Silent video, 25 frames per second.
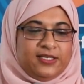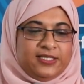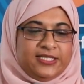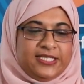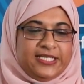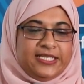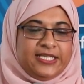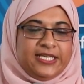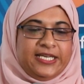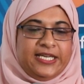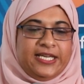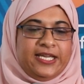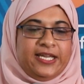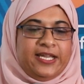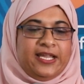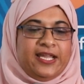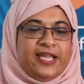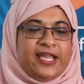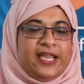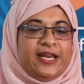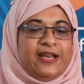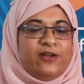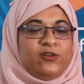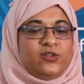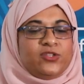degree,
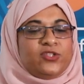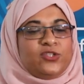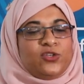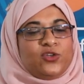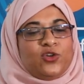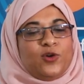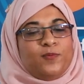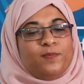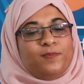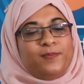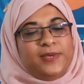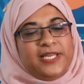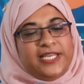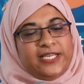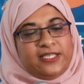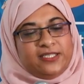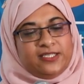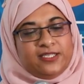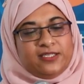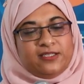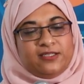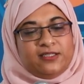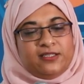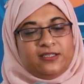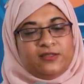and I also
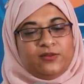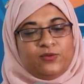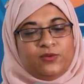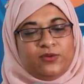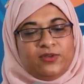completed